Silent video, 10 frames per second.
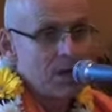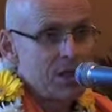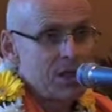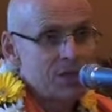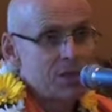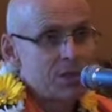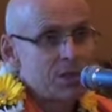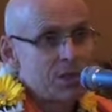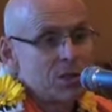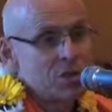It
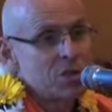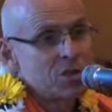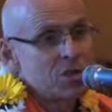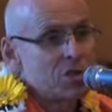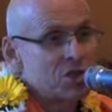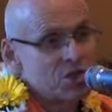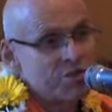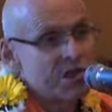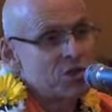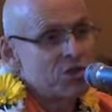is a
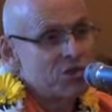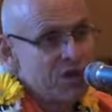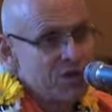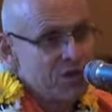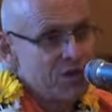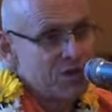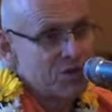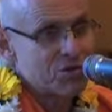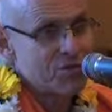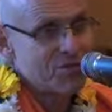special
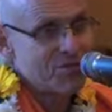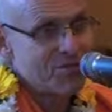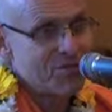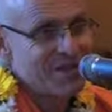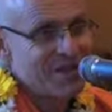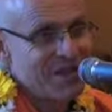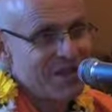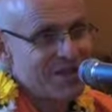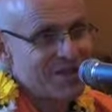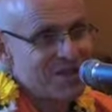discount
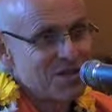that